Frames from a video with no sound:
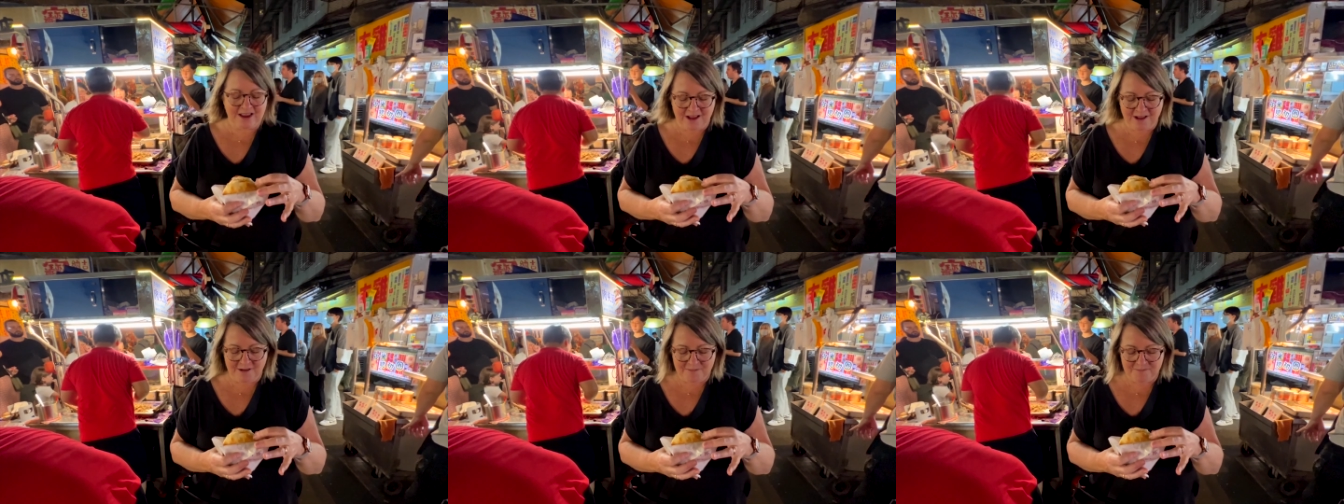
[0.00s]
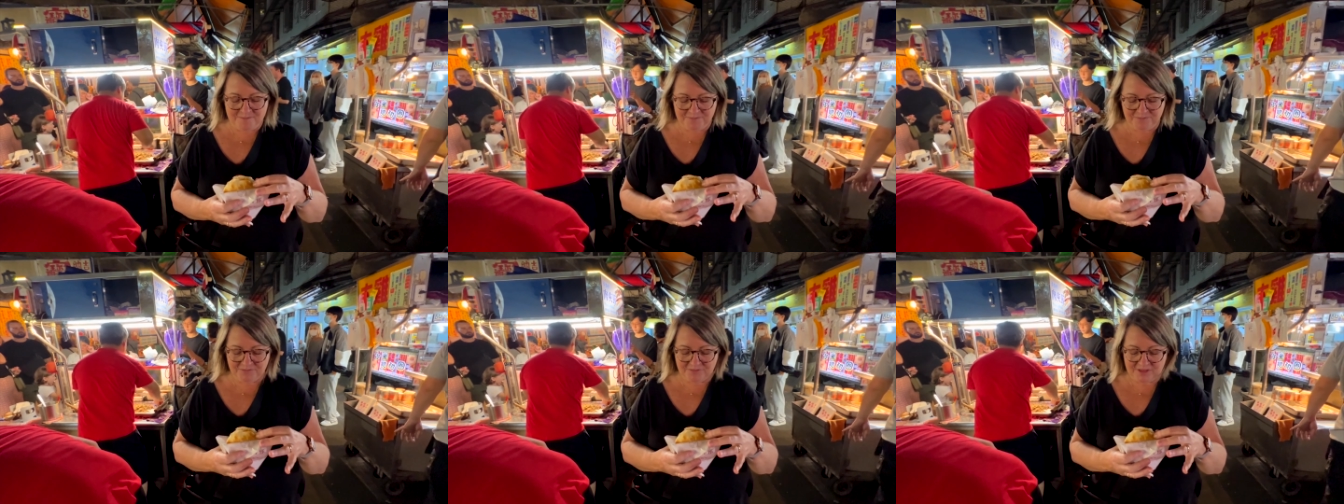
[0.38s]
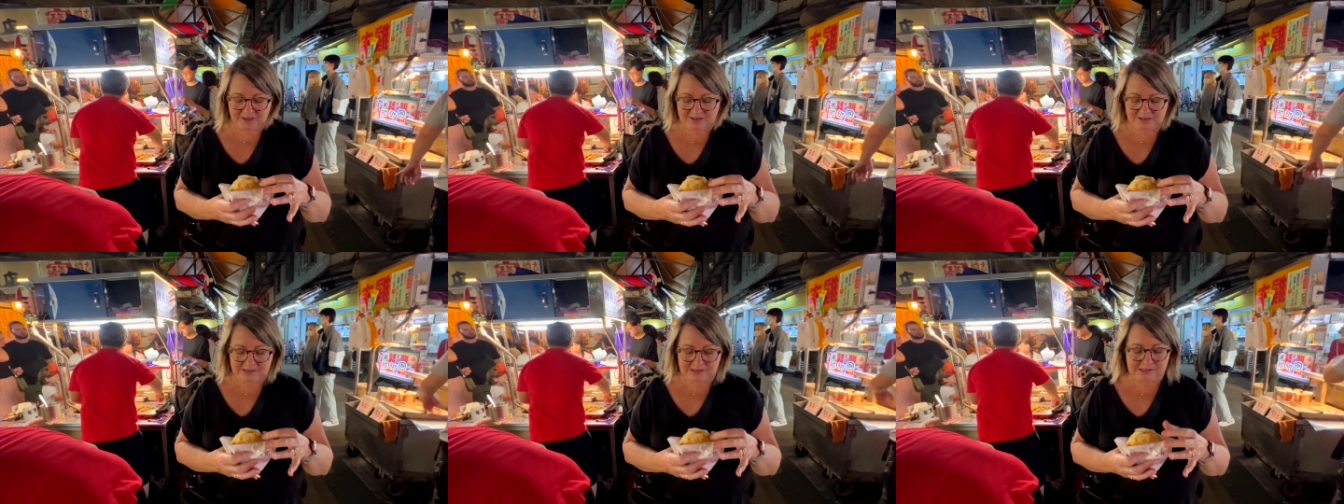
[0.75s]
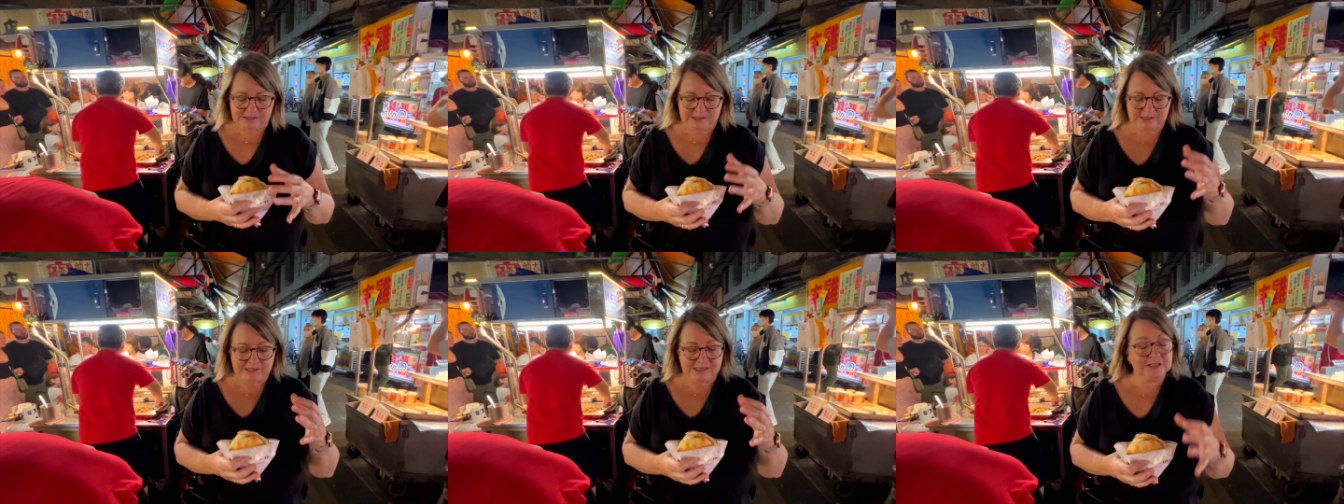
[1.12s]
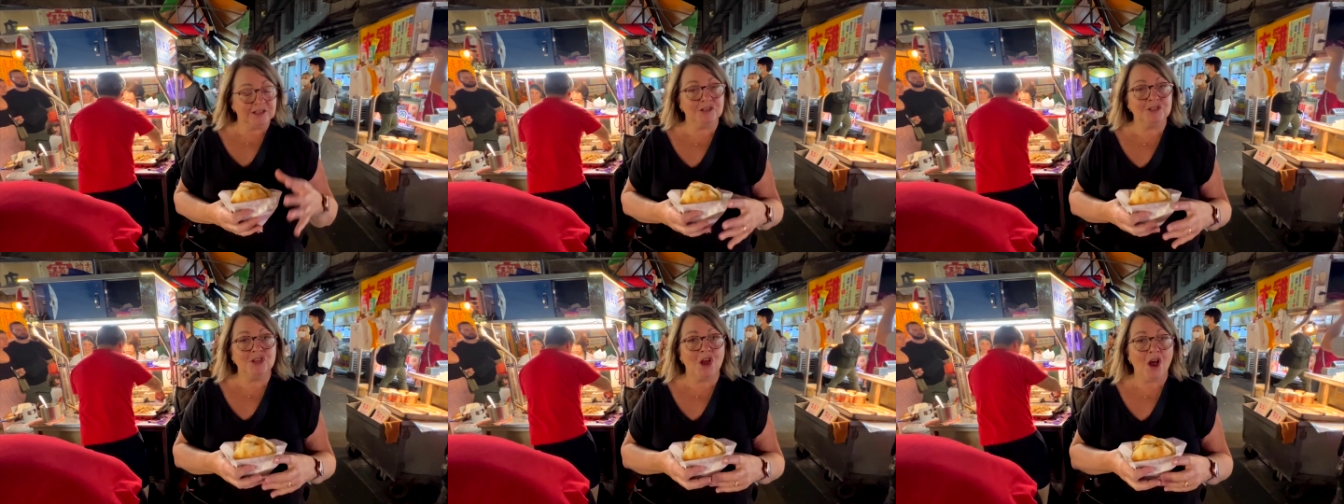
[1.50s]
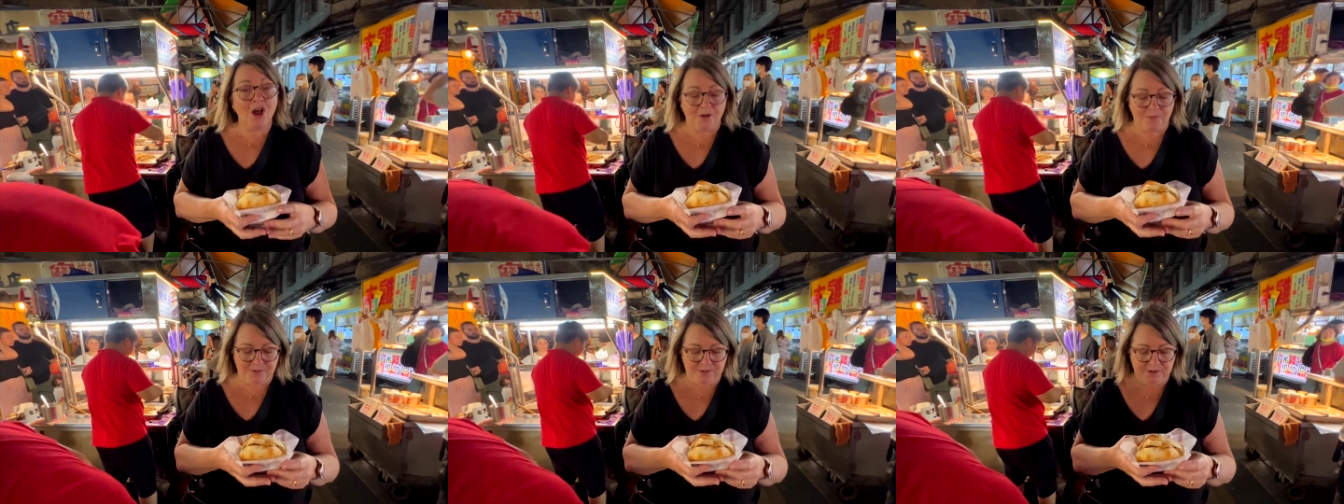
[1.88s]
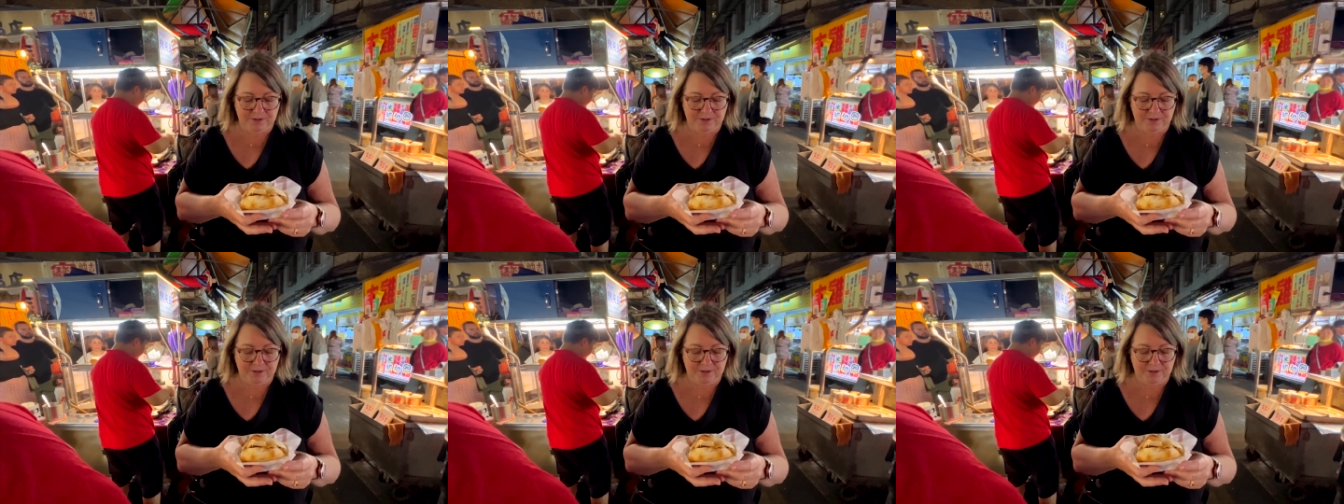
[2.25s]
um, is on top.